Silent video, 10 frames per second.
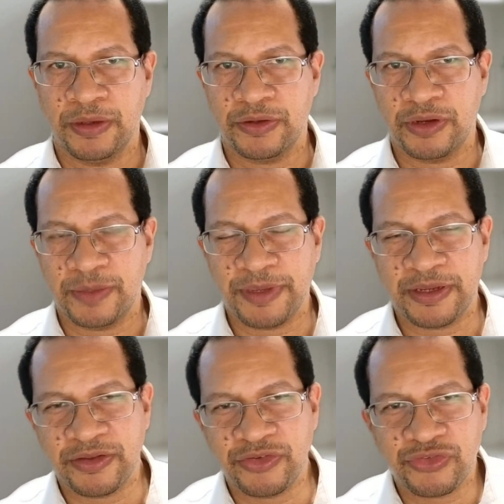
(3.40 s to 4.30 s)
Today I'm
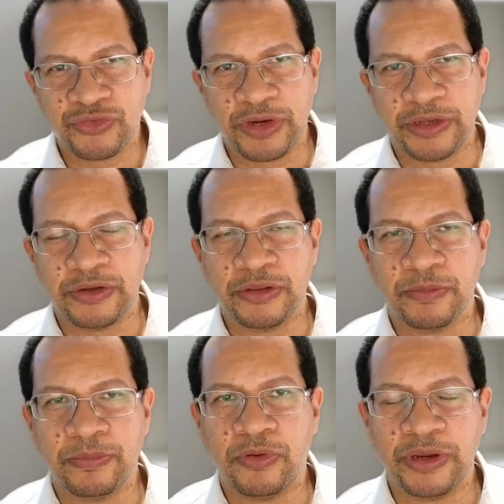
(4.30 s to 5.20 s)
getting straight to the
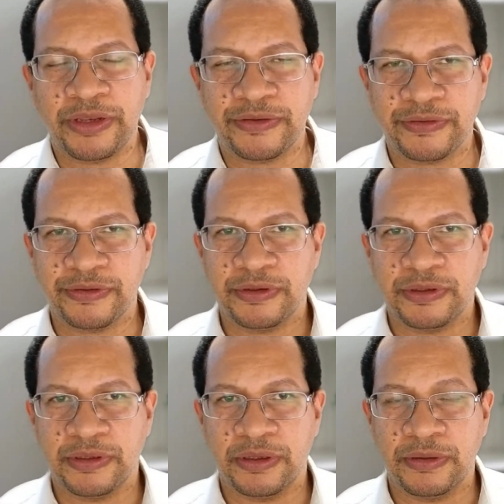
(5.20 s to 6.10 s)
point
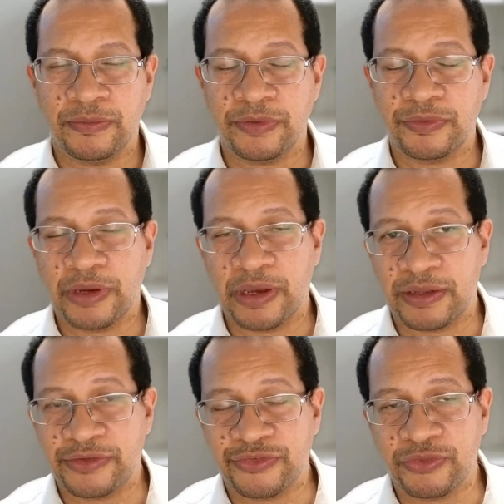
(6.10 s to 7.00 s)
with
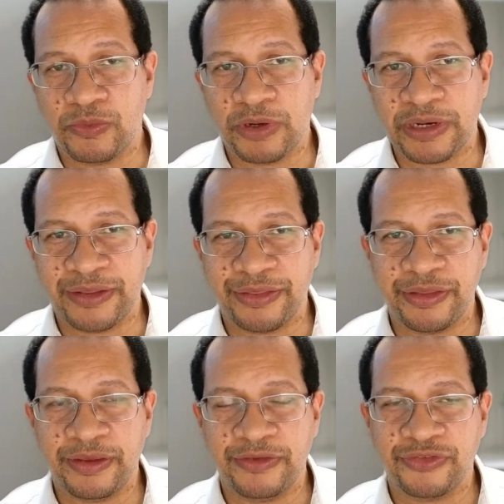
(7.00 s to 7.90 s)
regards to what I
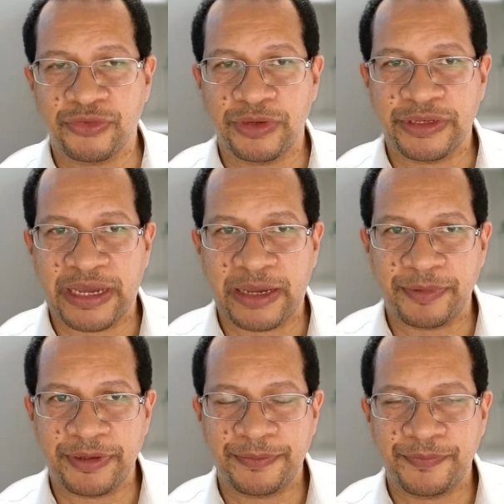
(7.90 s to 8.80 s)
think is going to
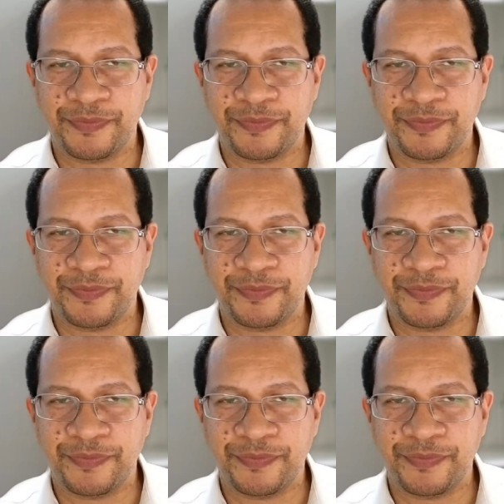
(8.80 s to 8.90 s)
happen.